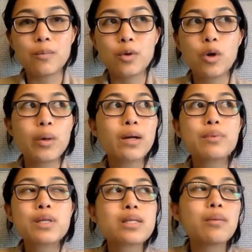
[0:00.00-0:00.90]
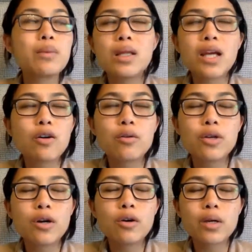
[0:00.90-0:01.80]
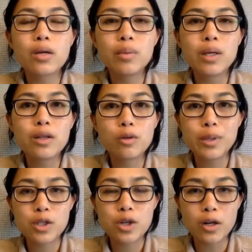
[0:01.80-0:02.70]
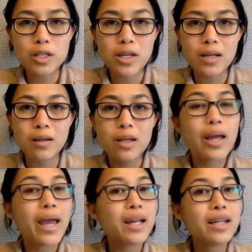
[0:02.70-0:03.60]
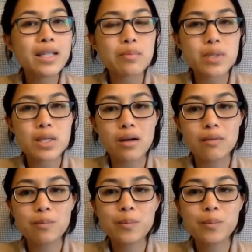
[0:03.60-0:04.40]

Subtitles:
going up to somebody they don't know can be a little bit daunting? Any tips there?